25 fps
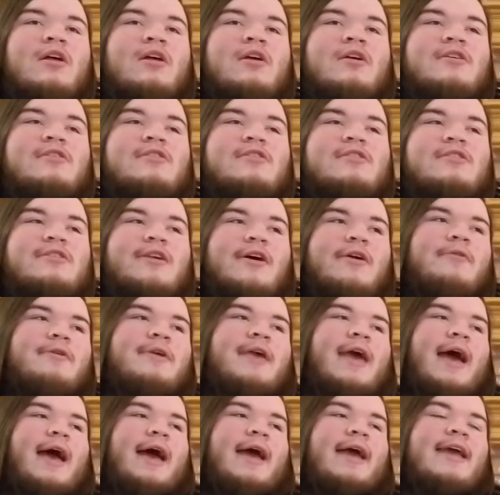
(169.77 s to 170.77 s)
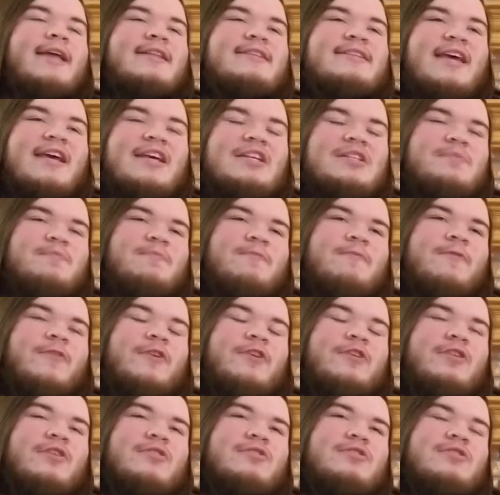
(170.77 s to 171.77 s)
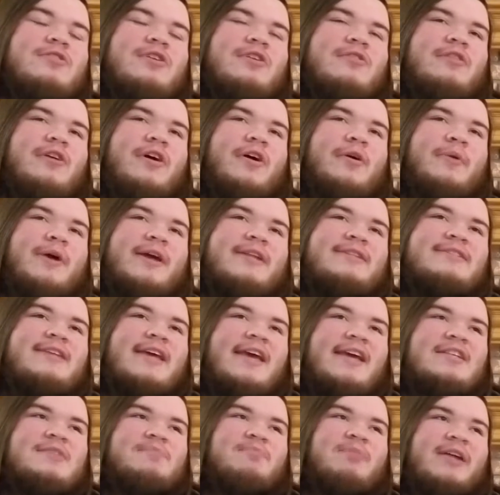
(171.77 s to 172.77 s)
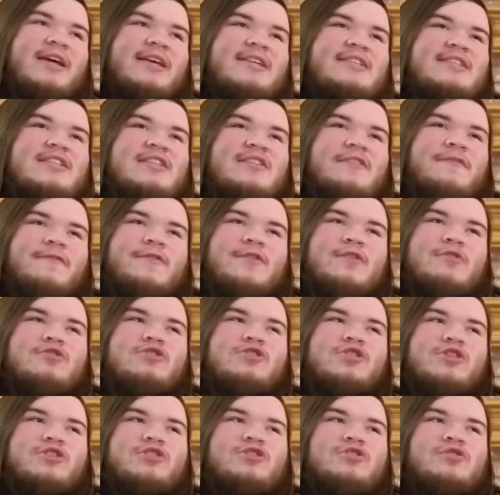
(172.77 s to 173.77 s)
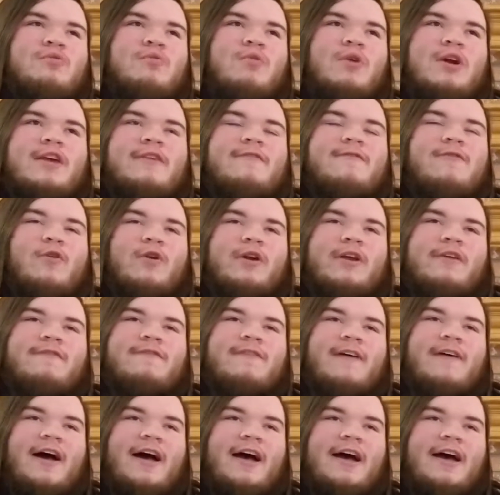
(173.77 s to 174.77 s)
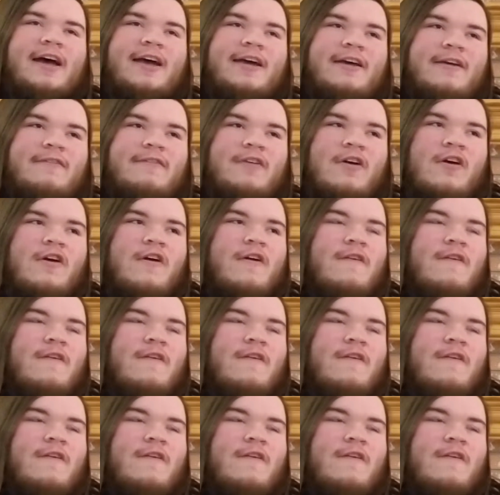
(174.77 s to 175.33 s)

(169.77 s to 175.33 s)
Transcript: So yeah, for those who don't know, it takes place in the future, 2045.